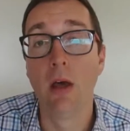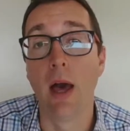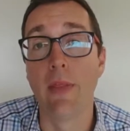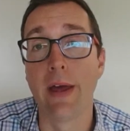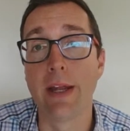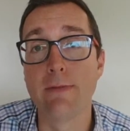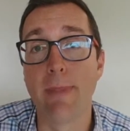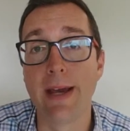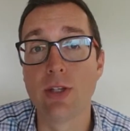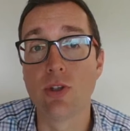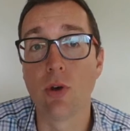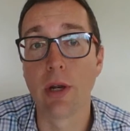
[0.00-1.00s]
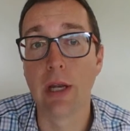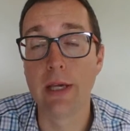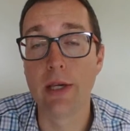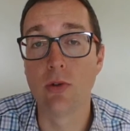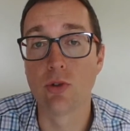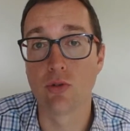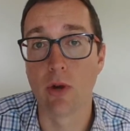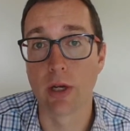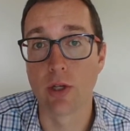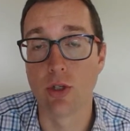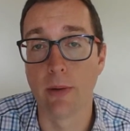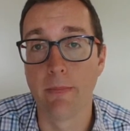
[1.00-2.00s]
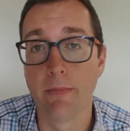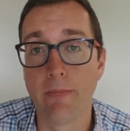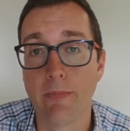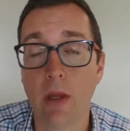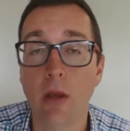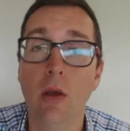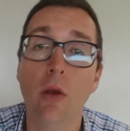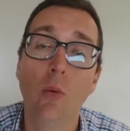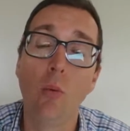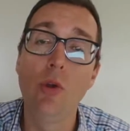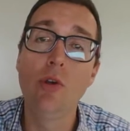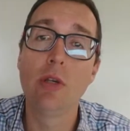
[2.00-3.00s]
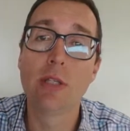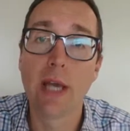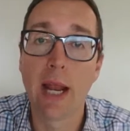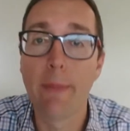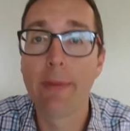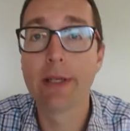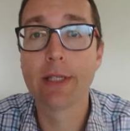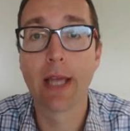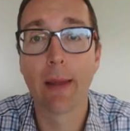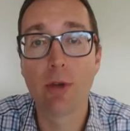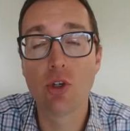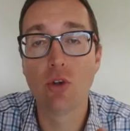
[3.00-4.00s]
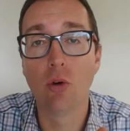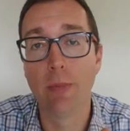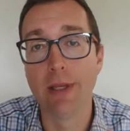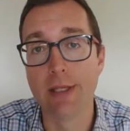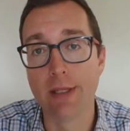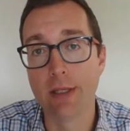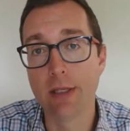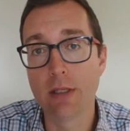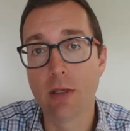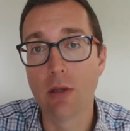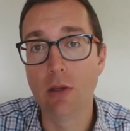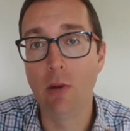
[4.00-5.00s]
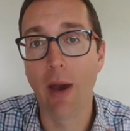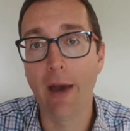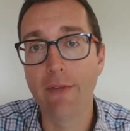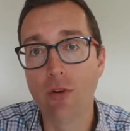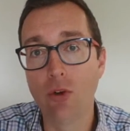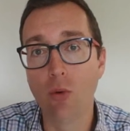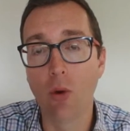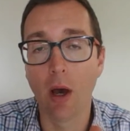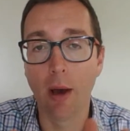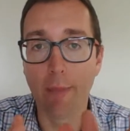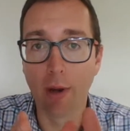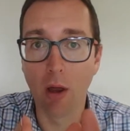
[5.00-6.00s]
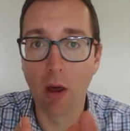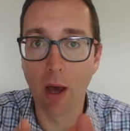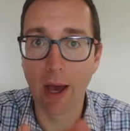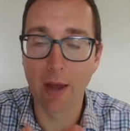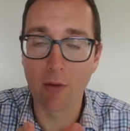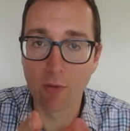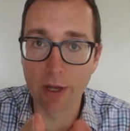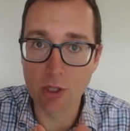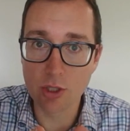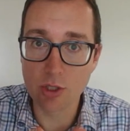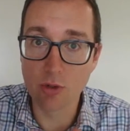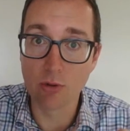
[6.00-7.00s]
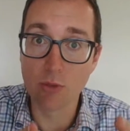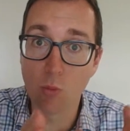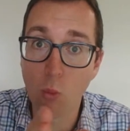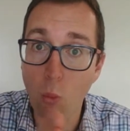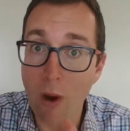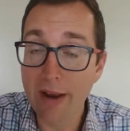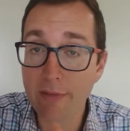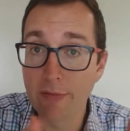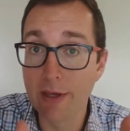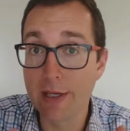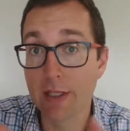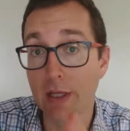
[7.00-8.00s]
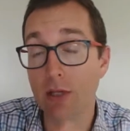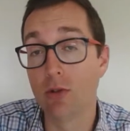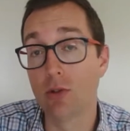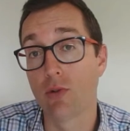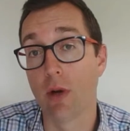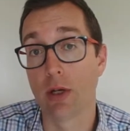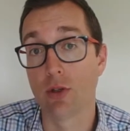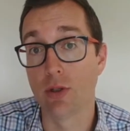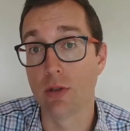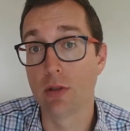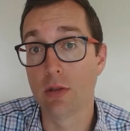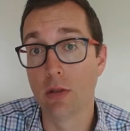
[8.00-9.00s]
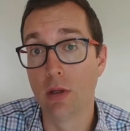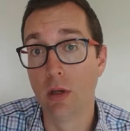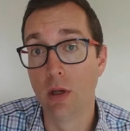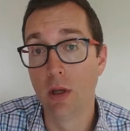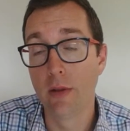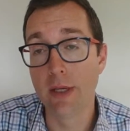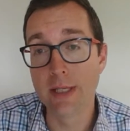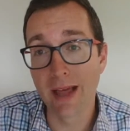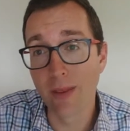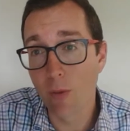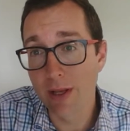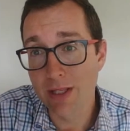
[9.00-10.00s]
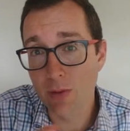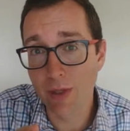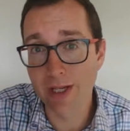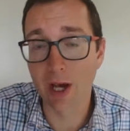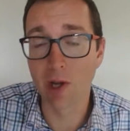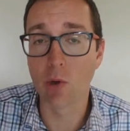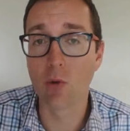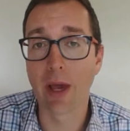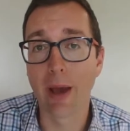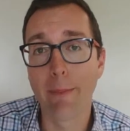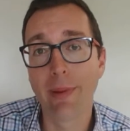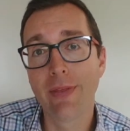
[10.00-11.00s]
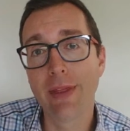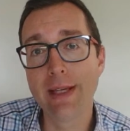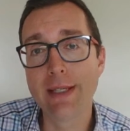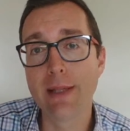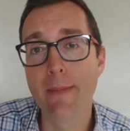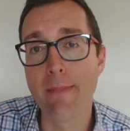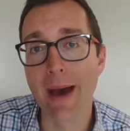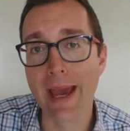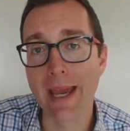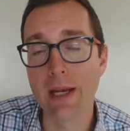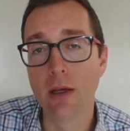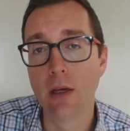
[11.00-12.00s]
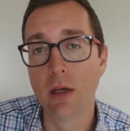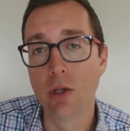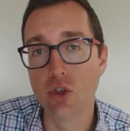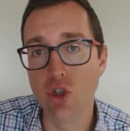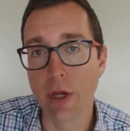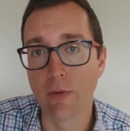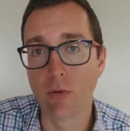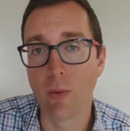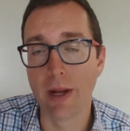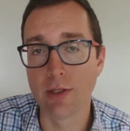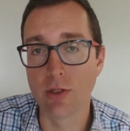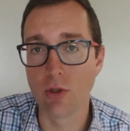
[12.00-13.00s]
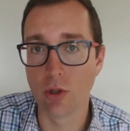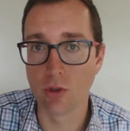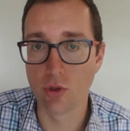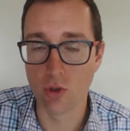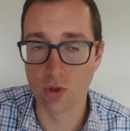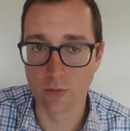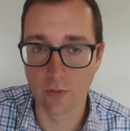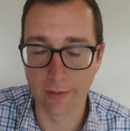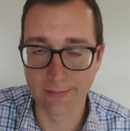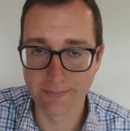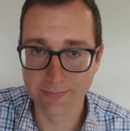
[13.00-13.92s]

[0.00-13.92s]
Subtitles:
And that is based on legal structure. When you set up and establish your business, you have to apply and register as one of these legal structures. There's other ones that we don't look at, but these are the main general ones that you can choose from.